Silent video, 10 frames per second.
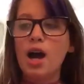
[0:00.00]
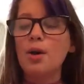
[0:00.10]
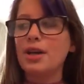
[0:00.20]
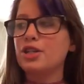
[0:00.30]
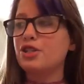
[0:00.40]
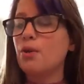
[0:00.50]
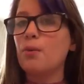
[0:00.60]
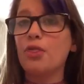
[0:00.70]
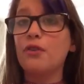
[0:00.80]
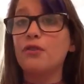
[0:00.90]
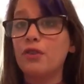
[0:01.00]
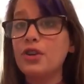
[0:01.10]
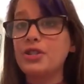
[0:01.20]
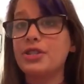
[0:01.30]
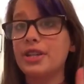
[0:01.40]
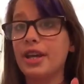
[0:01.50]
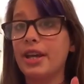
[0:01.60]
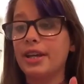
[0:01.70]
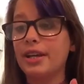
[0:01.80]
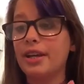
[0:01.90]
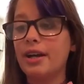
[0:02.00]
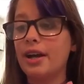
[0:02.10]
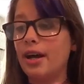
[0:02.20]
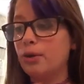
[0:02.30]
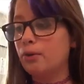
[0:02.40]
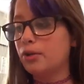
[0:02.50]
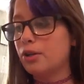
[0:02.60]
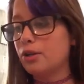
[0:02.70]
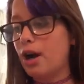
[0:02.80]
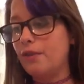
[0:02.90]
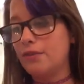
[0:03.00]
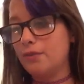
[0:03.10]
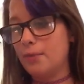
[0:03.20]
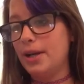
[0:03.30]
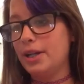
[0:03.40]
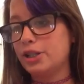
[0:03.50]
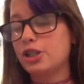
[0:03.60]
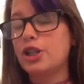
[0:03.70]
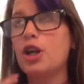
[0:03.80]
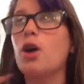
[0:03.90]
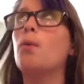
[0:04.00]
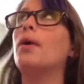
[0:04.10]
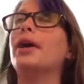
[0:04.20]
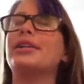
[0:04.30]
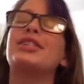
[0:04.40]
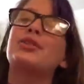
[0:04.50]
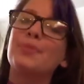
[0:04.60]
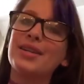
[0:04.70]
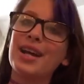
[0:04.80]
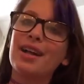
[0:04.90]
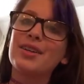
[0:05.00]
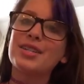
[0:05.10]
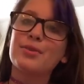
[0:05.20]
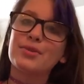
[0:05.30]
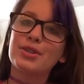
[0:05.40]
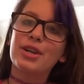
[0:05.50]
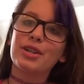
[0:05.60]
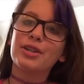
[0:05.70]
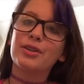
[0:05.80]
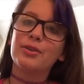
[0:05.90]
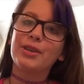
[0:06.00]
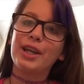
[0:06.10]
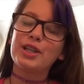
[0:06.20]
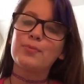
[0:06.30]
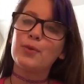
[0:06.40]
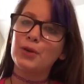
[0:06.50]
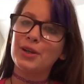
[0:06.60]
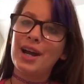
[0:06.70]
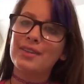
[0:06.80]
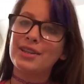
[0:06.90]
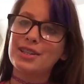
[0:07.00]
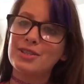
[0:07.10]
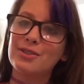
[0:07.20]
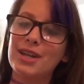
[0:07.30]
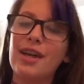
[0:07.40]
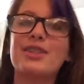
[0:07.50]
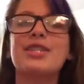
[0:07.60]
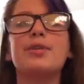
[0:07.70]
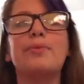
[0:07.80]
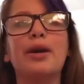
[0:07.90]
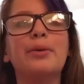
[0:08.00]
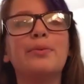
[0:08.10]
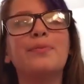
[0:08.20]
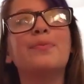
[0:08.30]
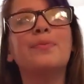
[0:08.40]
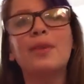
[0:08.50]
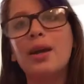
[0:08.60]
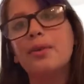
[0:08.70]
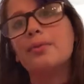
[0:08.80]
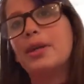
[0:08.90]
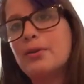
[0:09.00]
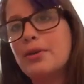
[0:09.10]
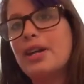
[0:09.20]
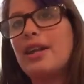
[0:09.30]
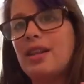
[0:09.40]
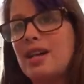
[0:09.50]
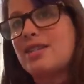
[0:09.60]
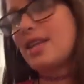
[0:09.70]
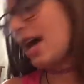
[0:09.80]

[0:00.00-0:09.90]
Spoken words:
Okay, so the first thing I ordered off of Wish was this one necklace, and it was like a little lace moon. It had like this little galaxy, but being Ori, I lost